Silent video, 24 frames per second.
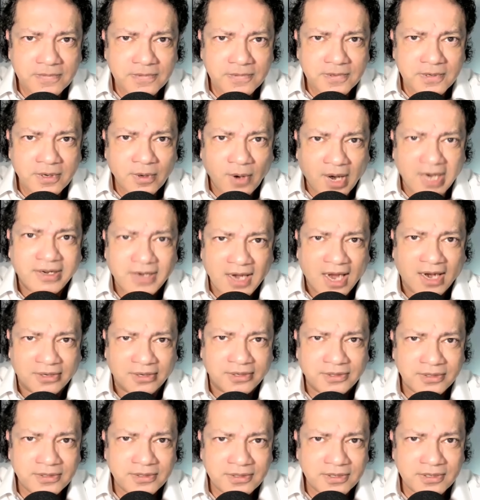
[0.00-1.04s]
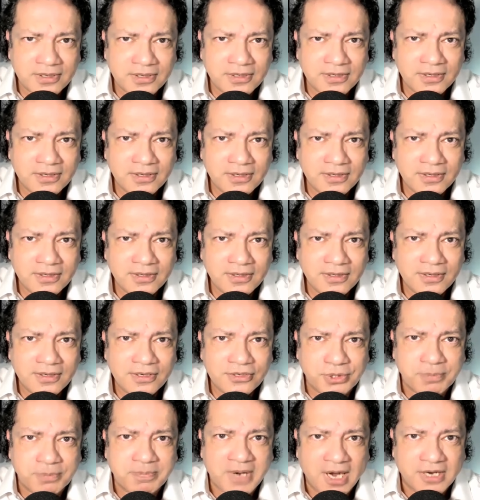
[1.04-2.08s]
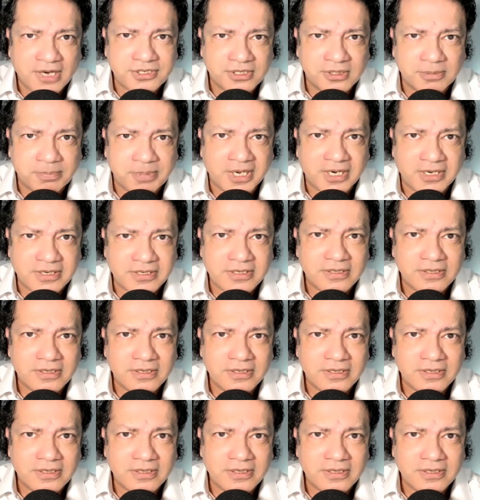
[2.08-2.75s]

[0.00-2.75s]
right now. Supernatural peace.